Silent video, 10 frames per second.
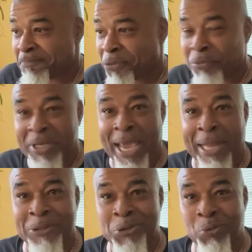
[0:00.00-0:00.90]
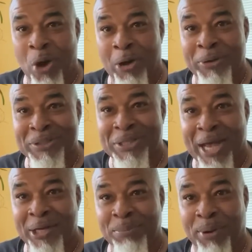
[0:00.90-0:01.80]
three gallons of water
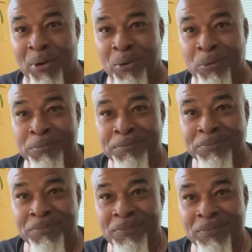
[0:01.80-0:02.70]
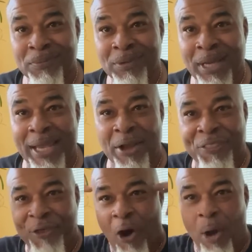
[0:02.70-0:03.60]
inside the bowl. And the
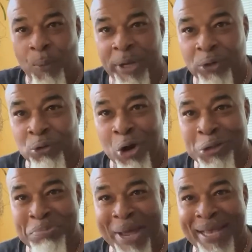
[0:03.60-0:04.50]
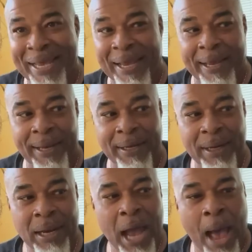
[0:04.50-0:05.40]
thought went across my head
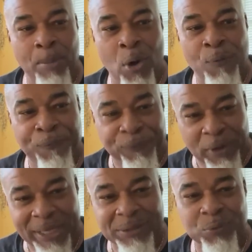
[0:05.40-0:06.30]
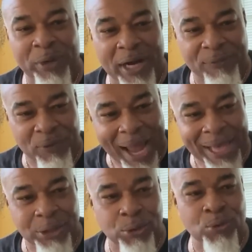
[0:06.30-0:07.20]
I'm going to flush whatever
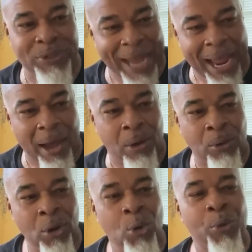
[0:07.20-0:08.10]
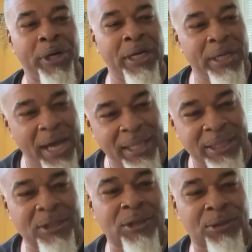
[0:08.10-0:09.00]
I do down with
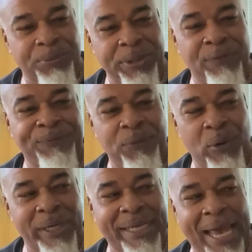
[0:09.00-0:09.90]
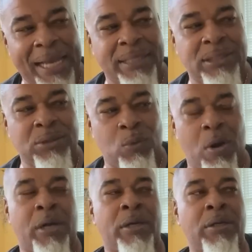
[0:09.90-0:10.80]
another three to four gallons of water.